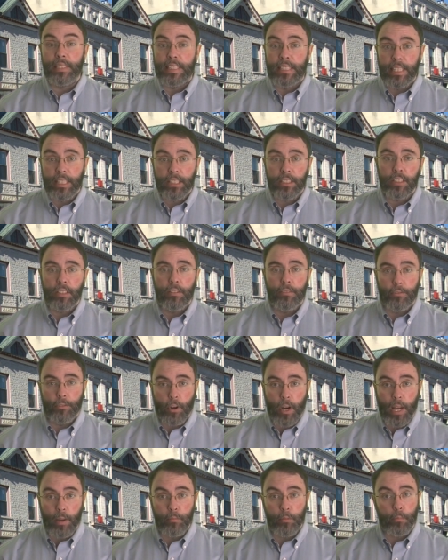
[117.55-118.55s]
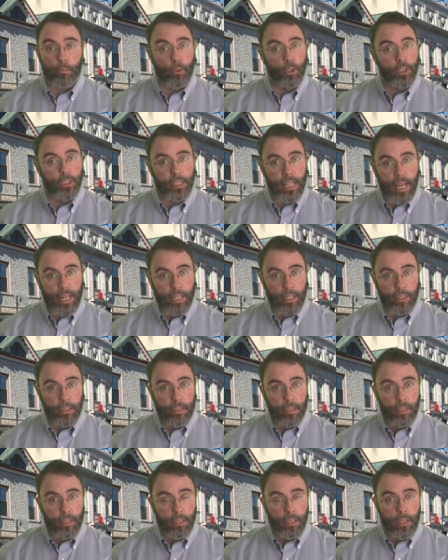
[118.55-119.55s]
6 frames per second,
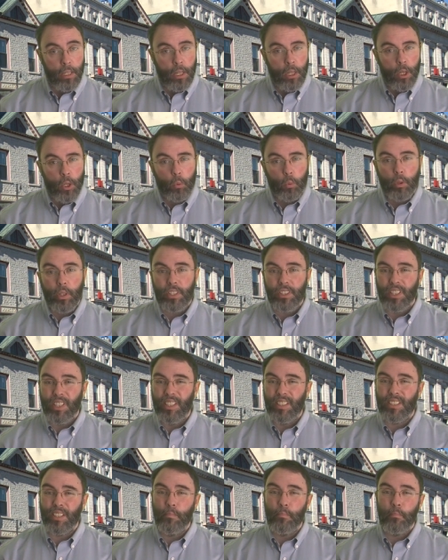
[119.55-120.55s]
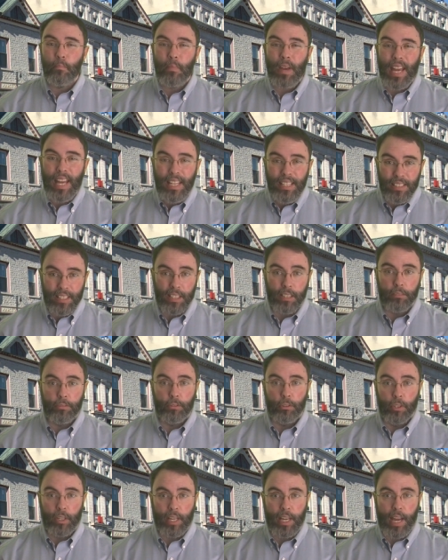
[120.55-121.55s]
which is amazing
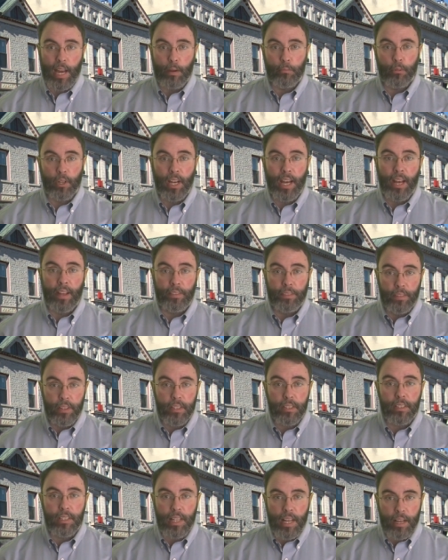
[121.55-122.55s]
for a camera at this